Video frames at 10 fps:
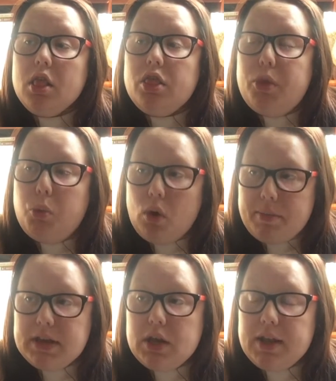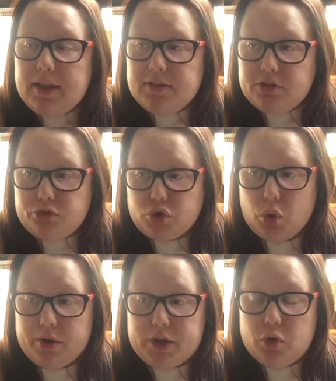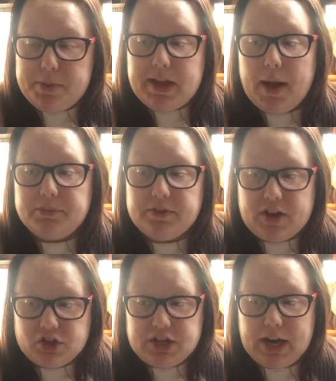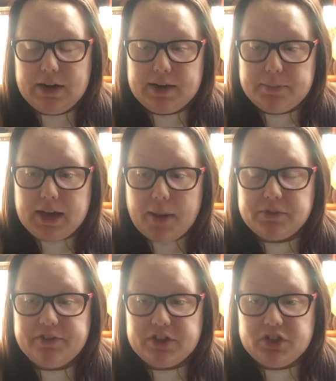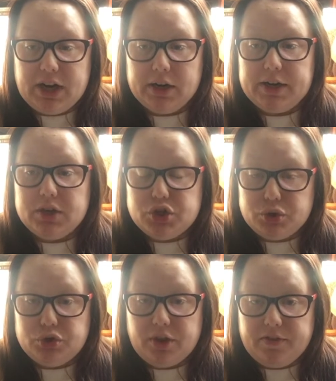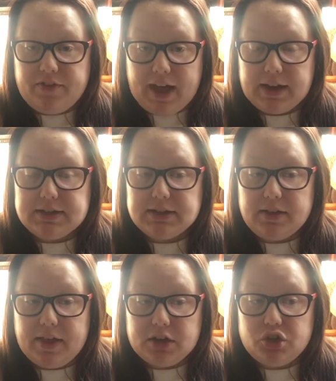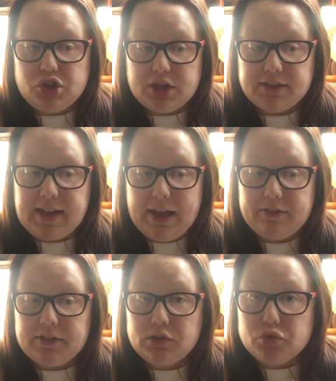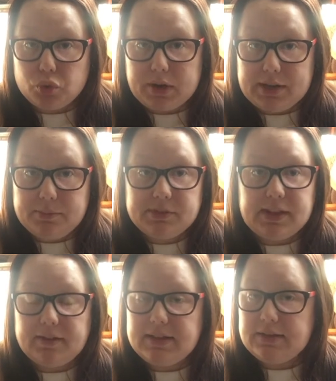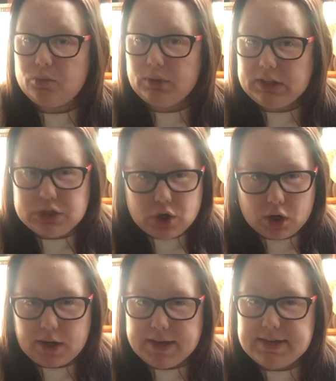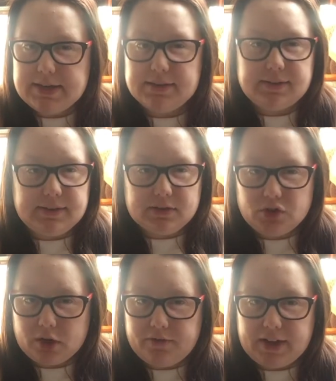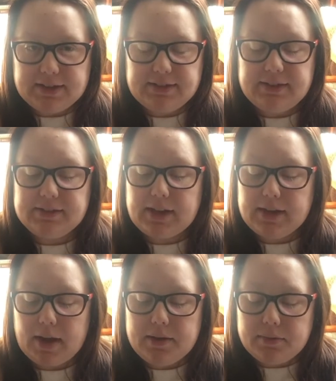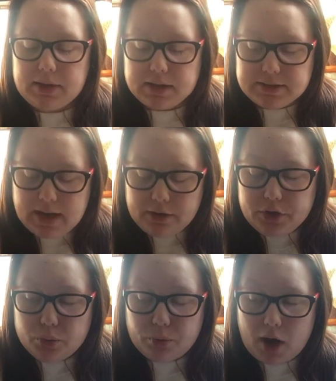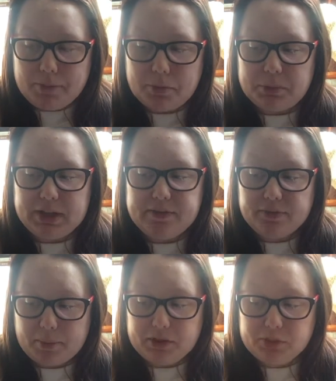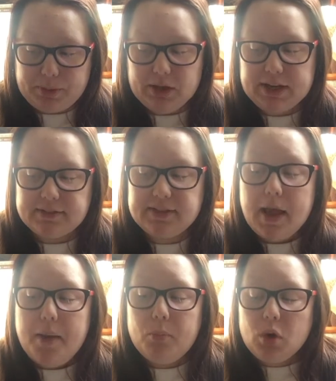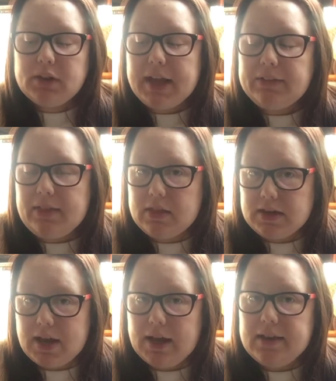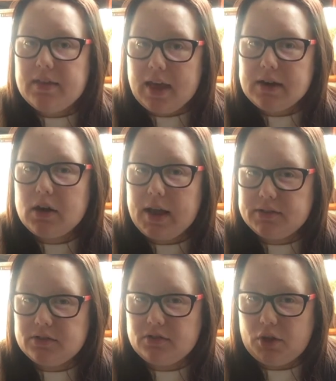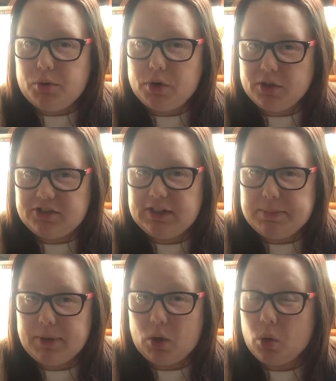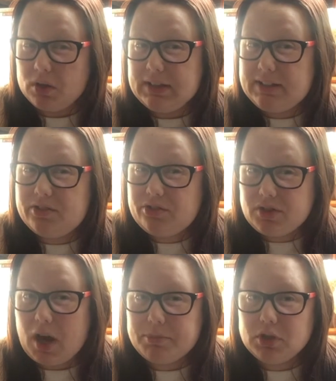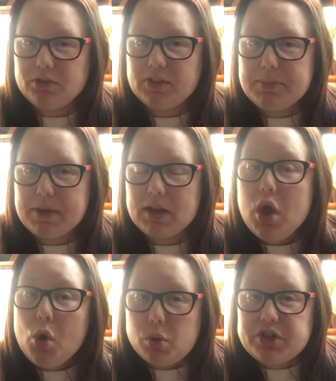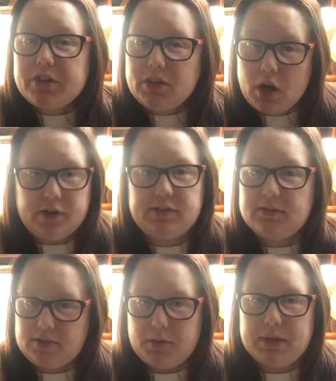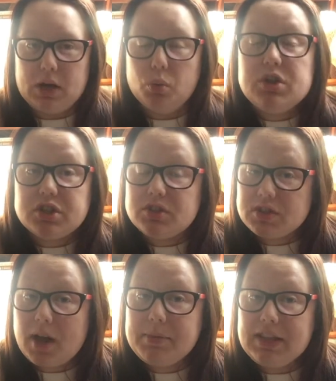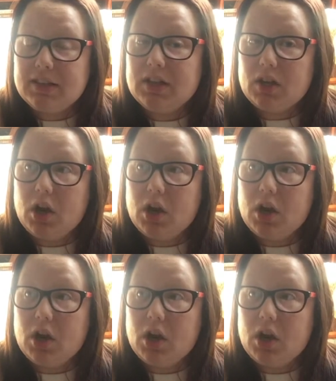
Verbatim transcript: the woman in this story who becomes a vegetarian becomes a vegetarian due to the fact that she is having these dreams and these really dark ideas and these dark fantasies. And I can tell you probably from experience, more likely than not, that has slowed her sleeping or at least stopped her sleeping, which can cause insomnia, which insomnia can